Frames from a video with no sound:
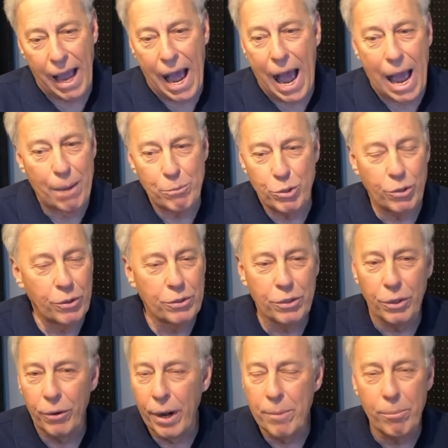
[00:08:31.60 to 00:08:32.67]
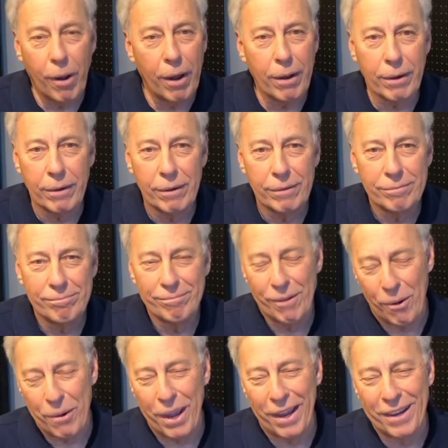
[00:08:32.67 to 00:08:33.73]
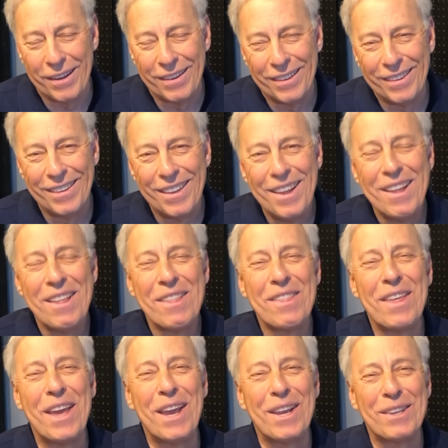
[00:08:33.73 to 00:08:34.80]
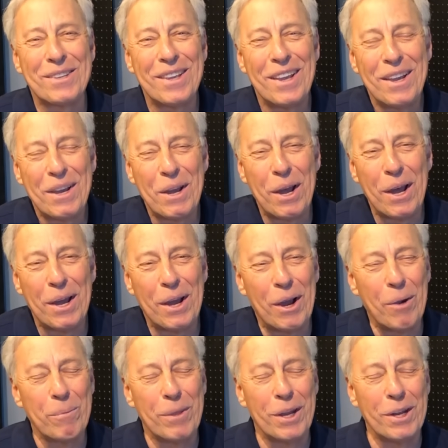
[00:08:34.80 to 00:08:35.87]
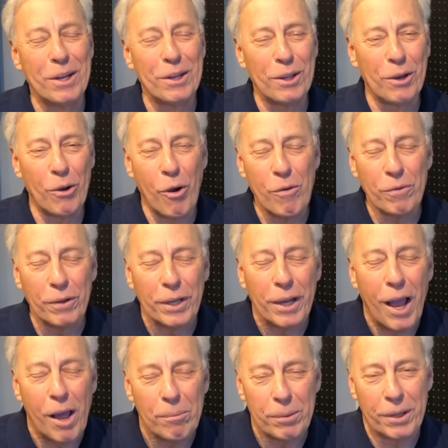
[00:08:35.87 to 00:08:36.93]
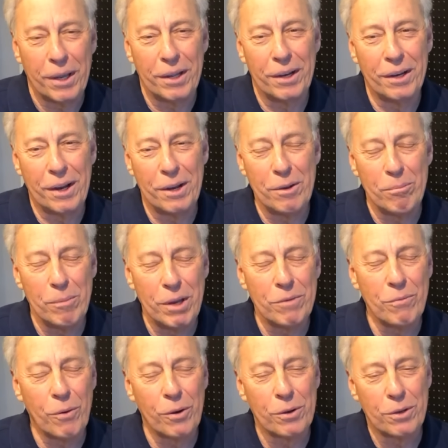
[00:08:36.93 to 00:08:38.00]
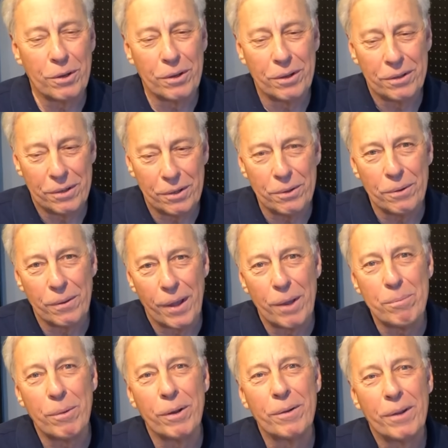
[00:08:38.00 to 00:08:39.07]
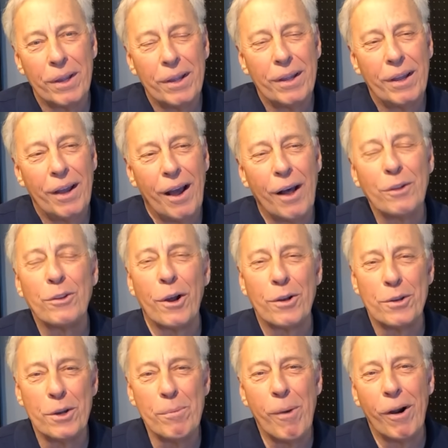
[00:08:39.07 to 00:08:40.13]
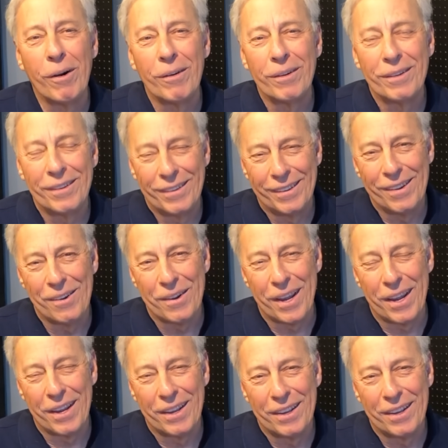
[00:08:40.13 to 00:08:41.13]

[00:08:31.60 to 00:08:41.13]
I'm sure it's a great product. Okay. Thanks. Uh, I hope that didn't get overly complicated. I didn't mean for it to, to do that, but I'll talk to you tomorrow. Okay.